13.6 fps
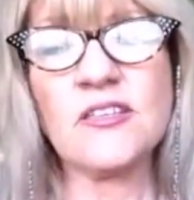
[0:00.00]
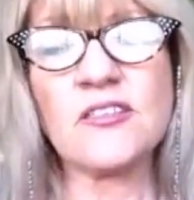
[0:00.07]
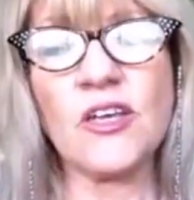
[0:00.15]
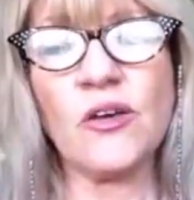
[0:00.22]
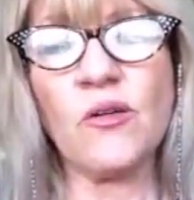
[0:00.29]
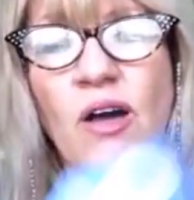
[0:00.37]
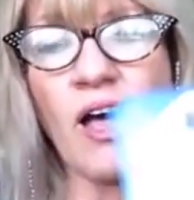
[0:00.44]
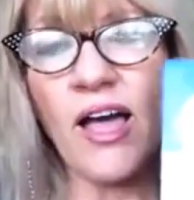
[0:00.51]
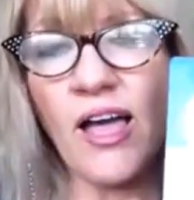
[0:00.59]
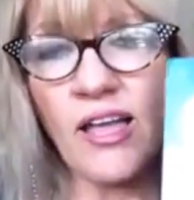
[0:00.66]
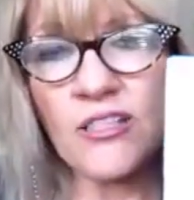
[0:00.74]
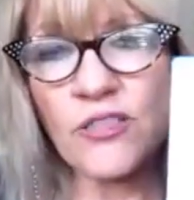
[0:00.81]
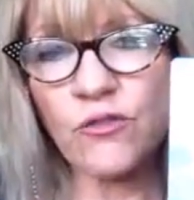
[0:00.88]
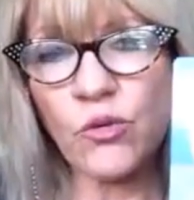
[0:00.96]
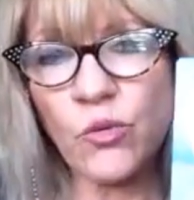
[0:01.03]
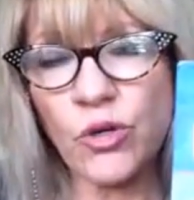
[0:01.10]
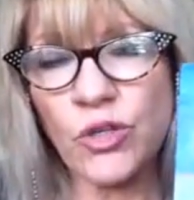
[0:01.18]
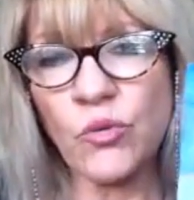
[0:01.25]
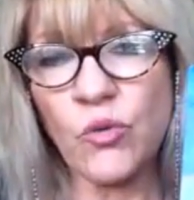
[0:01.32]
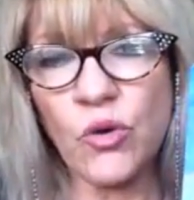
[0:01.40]
So ask for
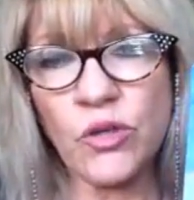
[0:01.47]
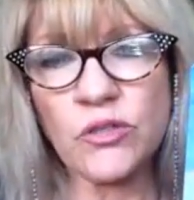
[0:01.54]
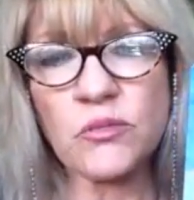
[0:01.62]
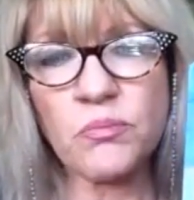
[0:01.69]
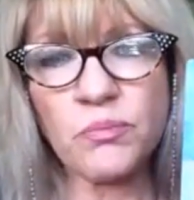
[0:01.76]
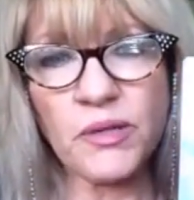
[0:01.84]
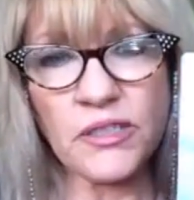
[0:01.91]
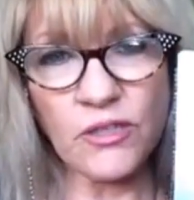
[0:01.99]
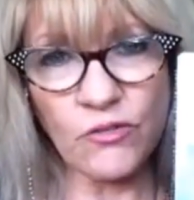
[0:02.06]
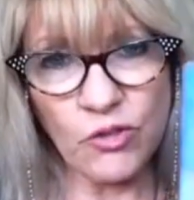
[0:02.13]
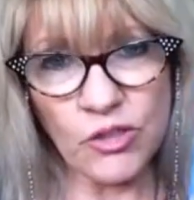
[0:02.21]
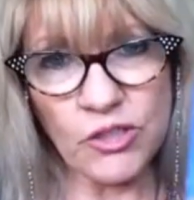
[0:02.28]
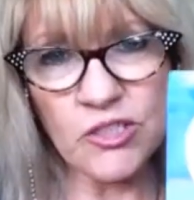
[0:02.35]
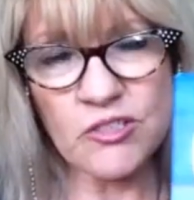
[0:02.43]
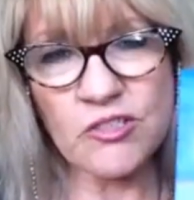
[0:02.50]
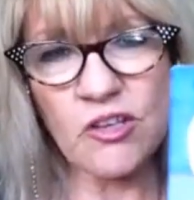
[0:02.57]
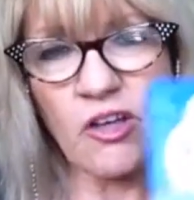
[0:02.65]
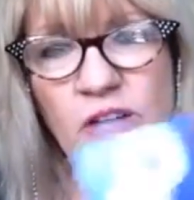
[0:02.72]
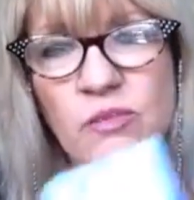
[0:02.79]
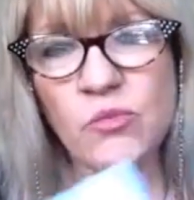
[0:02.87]
what you want, but you've got to
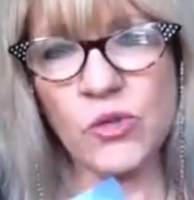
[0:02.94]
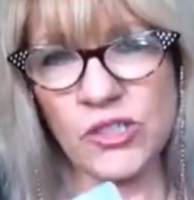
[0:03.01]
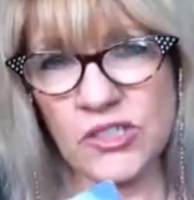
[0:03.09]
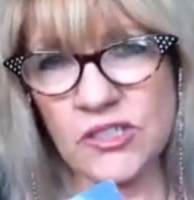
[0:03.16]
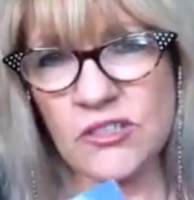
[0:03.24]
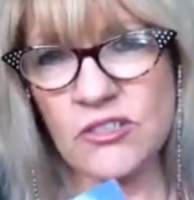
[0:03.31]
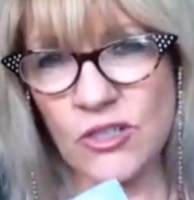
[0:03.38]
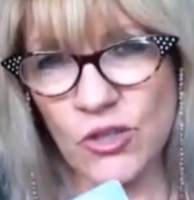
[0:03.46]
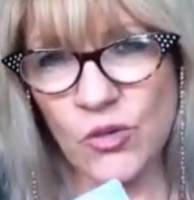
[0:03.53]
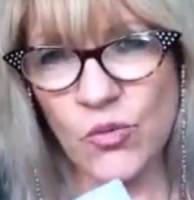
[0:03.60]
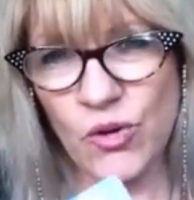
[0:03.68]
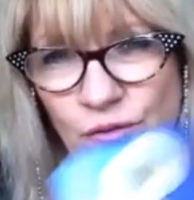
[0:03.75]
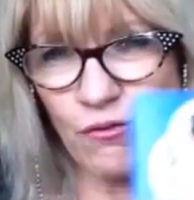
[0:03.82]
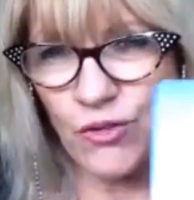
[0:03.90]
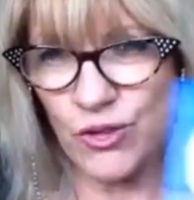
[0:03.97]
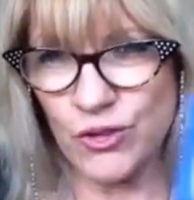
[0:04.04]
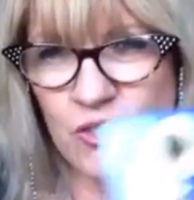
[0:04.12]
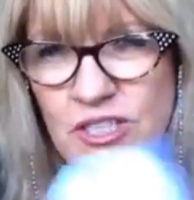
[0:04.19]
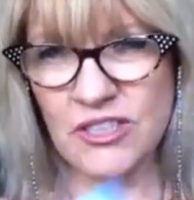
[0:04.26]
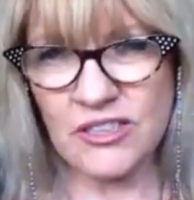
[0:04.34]
decide what it is that you want
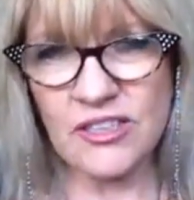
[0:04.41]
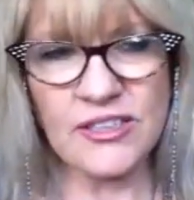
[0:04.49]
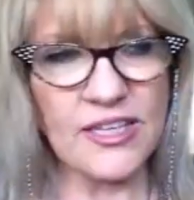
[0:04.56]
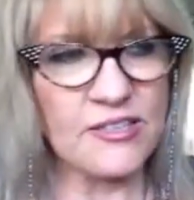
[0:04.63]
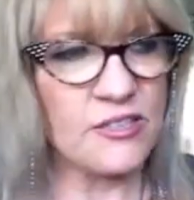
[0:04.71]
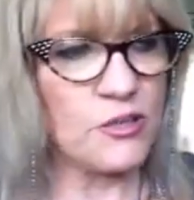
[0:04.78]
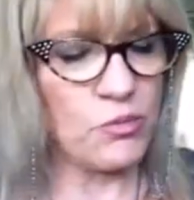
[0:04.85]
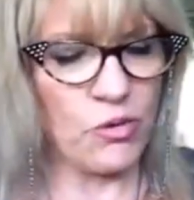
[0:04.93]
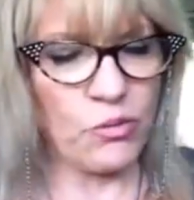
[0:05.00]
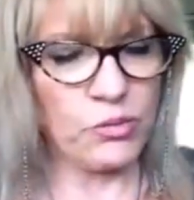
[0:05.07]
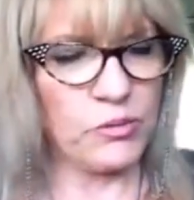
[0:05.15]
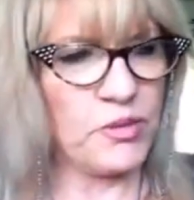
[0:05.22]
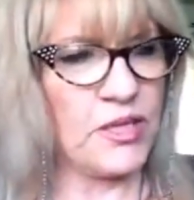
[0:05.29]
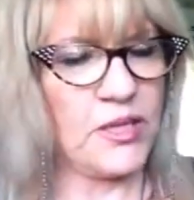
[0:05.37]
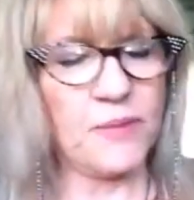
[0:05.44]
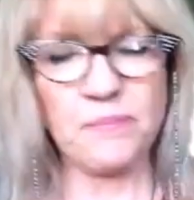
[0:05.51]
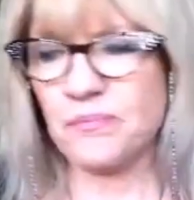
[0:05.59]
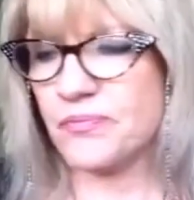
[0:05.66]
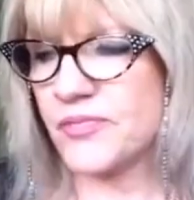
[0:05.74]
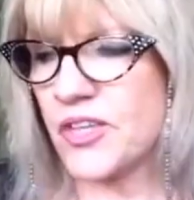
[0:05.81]
first. I think that's the problem
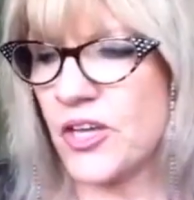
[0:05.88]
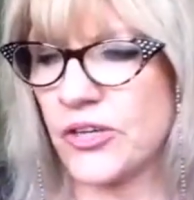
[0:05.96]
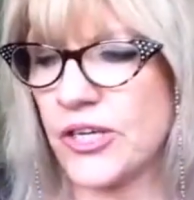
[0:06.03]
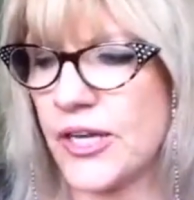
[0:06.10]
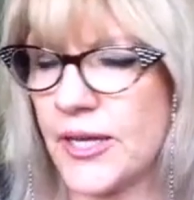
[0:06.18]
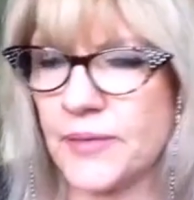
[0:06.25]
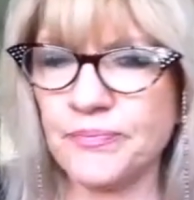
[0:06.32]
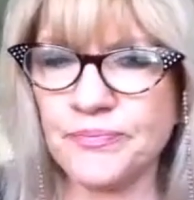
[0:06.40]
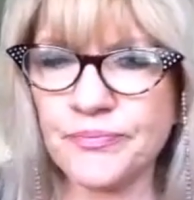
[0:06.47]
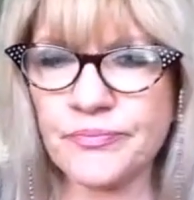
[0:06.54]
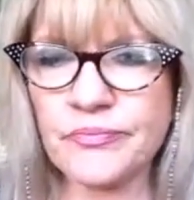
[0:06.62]
here. Okay.